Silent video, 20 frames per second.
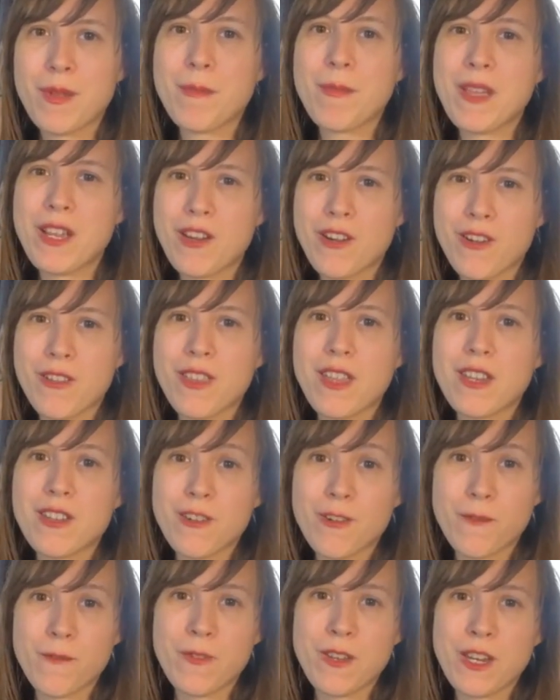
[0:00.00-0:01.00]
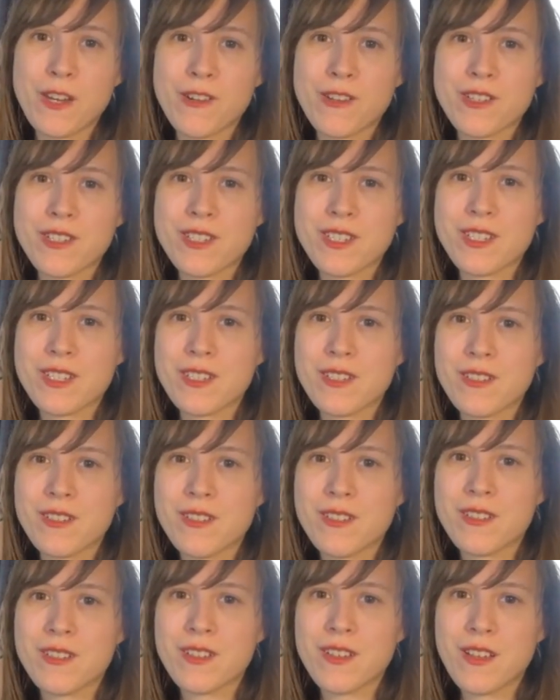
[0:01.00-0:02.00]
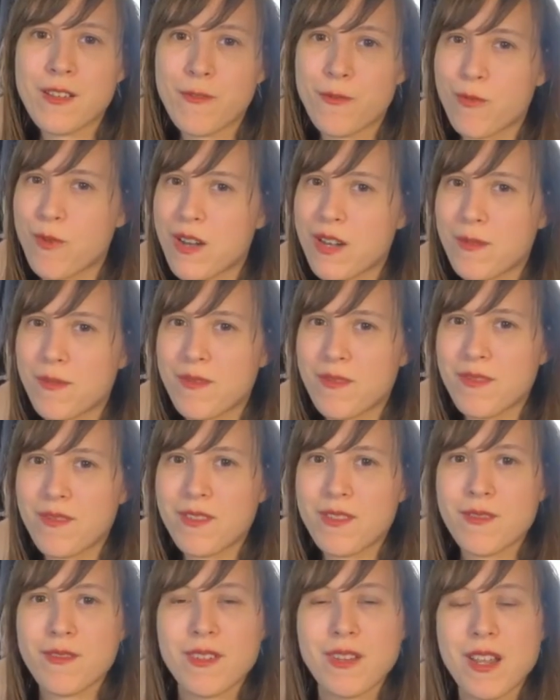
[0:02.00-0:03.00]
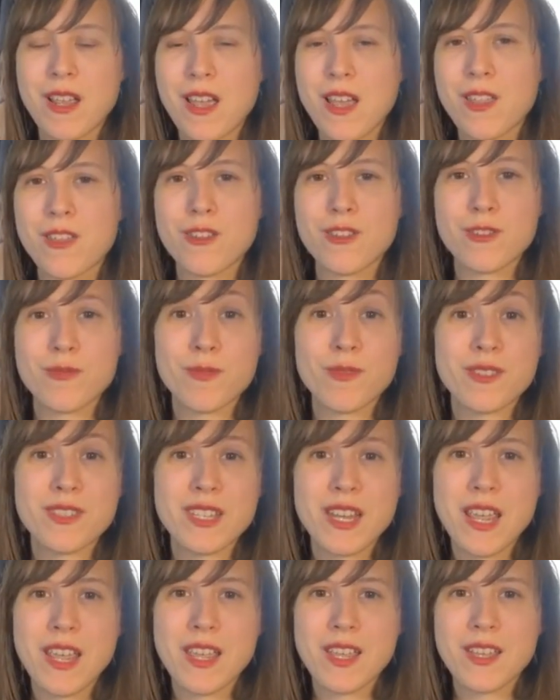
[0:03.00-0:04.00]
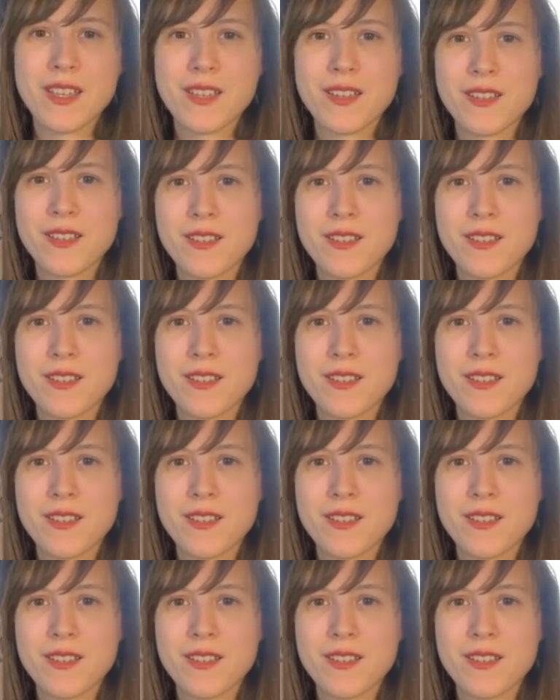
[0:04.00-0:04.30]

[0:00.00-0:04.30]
be bigger than your fears of what others will say.